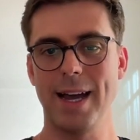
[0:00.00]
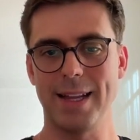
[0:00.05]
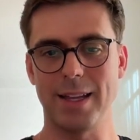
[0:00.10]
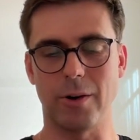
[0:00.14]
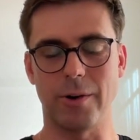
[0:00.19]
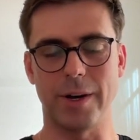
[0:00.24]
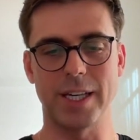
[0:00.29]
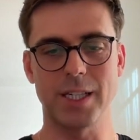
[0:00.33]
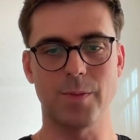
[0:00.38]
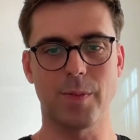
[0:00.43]
and
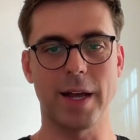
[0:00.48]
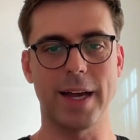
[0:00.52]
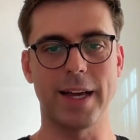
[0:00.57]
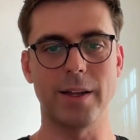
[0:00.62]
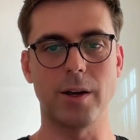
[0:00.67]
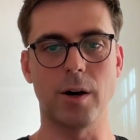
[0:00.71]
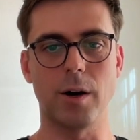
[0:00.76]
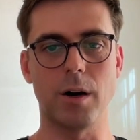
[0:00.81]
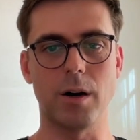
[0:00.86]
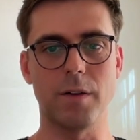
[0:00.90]
I'll
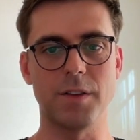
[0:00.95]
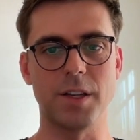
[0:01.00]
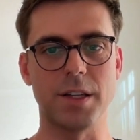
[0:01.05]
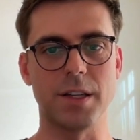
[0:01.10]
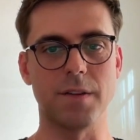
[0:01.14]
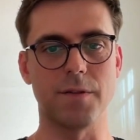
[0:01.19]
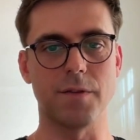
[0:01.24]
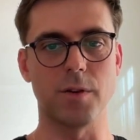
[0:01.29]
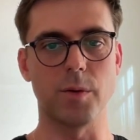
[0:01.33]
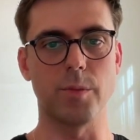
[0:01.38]
explain all of the
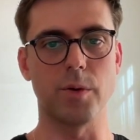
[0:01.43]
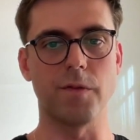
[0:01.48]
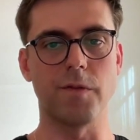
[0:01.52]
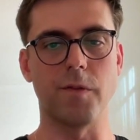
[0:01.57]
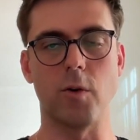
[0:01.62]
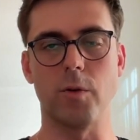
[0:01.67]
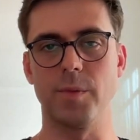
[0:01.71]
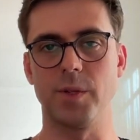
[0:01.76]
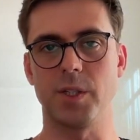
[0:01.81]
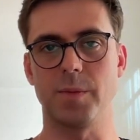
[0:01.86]
different
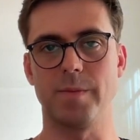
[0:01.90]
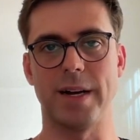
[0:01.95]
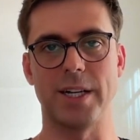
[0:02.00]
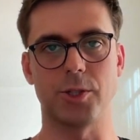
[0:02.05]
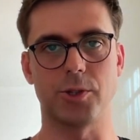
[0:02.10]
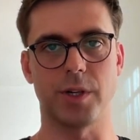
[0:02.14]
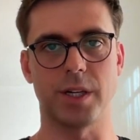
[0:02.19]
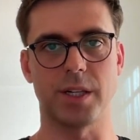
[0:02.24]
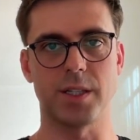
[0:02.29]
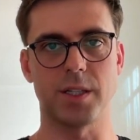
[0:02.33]
performance
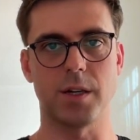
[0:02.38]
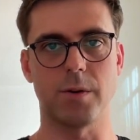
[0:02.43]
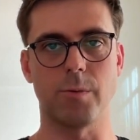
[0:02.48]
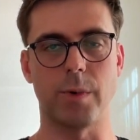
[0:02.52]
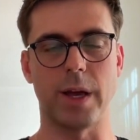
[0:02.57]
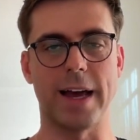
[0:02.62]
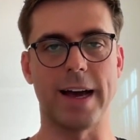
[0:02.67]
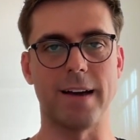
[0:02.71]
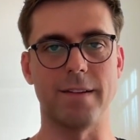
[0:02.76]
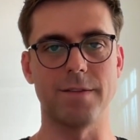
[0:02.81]
metrics that we
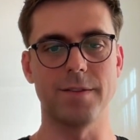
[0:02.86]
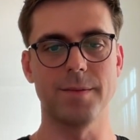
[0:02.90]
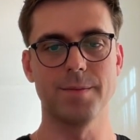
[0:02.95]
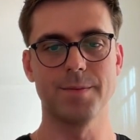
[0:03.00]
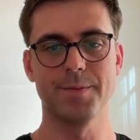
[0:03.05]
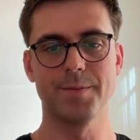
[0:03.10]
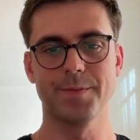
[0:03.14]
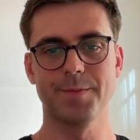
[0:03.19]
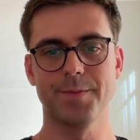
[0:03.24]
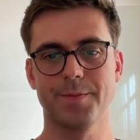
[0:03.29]
have.
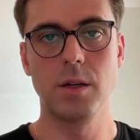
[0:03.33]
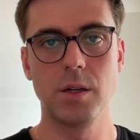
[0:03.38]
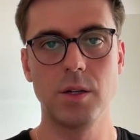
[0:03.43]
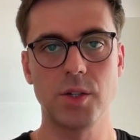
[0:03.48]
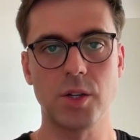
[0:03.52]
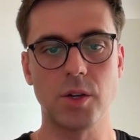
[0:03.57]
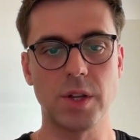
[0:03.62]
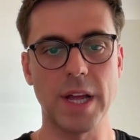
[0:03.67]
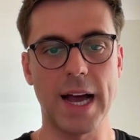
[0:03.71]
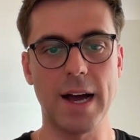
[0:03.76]

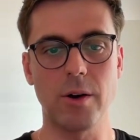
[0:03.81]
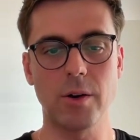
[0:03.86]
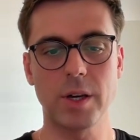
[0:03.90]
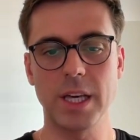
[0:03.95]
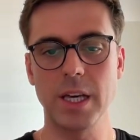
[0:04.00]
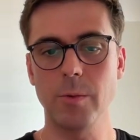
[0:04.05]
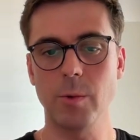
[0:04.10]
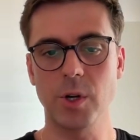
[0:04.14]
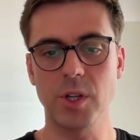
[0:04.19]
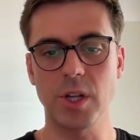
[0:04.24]
So now
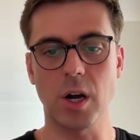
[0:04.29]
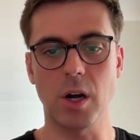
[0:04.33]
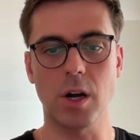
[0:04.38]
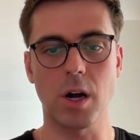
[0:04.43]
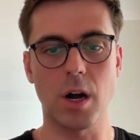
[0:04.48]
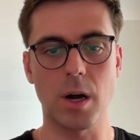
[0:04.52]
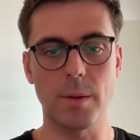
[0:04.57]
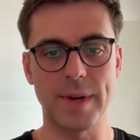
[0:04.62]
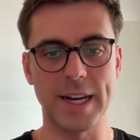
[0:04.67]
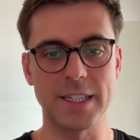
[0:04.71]

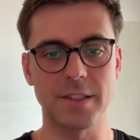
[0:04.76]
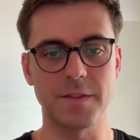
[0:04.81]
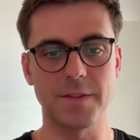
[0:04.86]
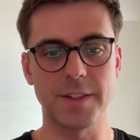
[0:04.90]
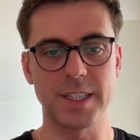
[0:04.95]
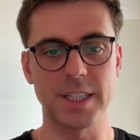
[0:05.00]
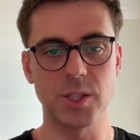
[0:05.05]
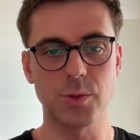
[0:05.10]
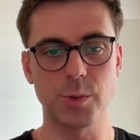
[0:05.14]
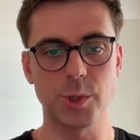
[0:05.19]
keyword.com has
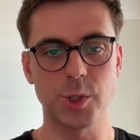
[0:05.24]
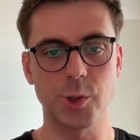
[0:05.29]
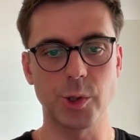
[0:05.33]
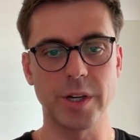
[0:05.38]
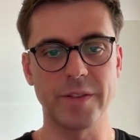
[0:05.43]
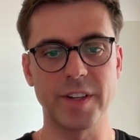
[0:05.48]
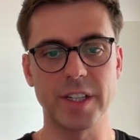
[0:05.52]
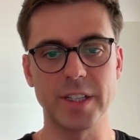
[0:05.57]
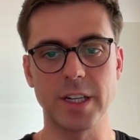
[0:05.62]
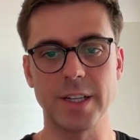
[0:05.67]
finished
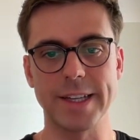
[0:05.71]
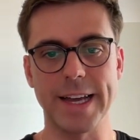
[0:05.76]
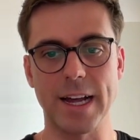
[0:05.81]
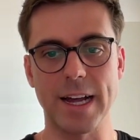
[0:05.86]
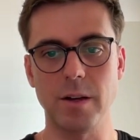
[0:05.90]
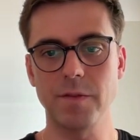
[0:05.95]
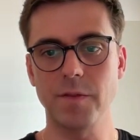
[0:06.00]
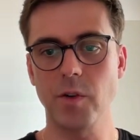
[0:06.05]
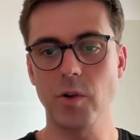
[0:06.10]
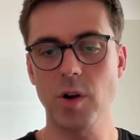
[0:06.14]
retrieving the
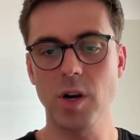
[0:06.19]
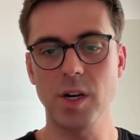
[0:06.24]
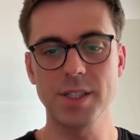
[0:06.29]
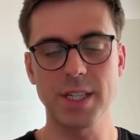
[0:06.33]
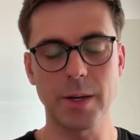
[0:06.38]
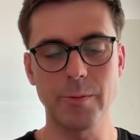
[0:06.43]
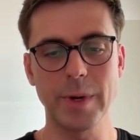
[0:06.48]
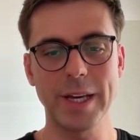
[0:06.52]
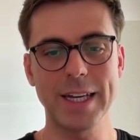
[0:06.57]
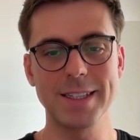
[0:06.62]
data for us,
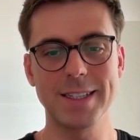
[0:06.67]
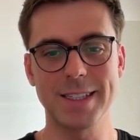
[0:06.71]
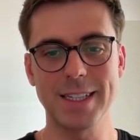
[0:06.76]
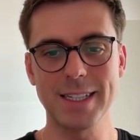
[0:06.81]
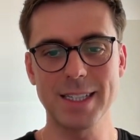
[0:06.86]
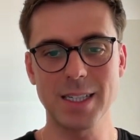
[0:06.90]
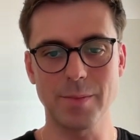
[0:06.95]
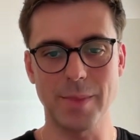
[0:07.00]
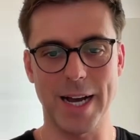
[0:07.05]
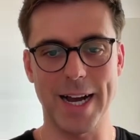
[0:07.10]
and we can see
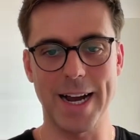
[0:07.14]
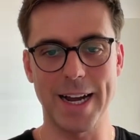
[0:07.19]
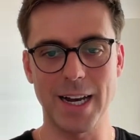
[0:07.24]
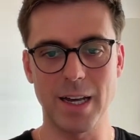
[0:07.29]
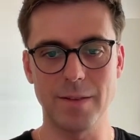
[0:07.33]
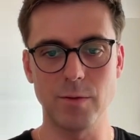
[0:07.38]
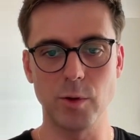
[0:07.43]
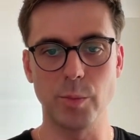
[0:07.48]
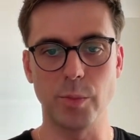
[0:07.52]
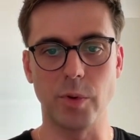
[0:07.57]
some
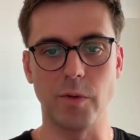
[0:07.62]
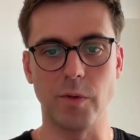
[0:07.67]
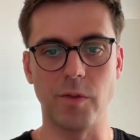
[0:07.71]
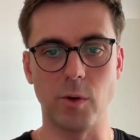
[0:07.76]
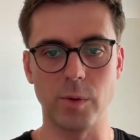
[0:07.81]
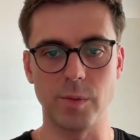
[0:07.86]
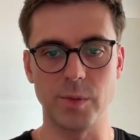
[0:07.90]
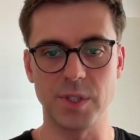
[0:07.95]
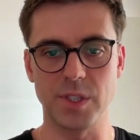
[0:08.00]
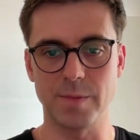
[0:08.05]
high-level
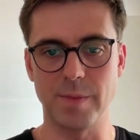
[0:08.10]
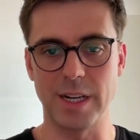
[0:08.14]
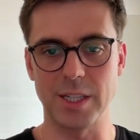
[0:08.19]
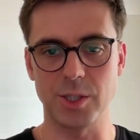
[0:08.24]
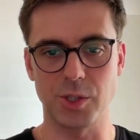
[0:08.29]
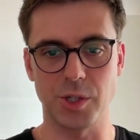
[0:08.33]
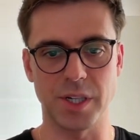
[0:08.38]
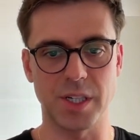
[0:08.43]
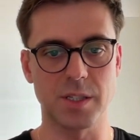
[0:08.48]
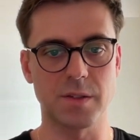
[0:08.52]
performance
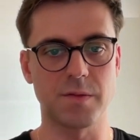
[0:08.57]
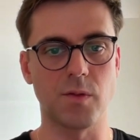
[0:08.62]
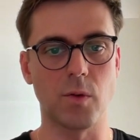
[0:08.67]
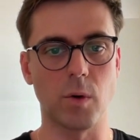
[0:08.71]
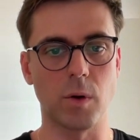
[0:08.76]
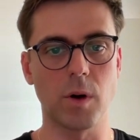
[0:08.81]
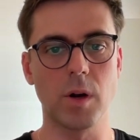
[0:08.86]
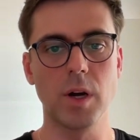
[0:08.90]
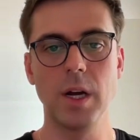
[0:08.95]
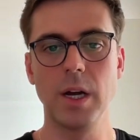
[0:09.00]
metrics
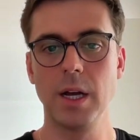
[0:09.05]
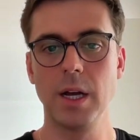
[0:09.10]
for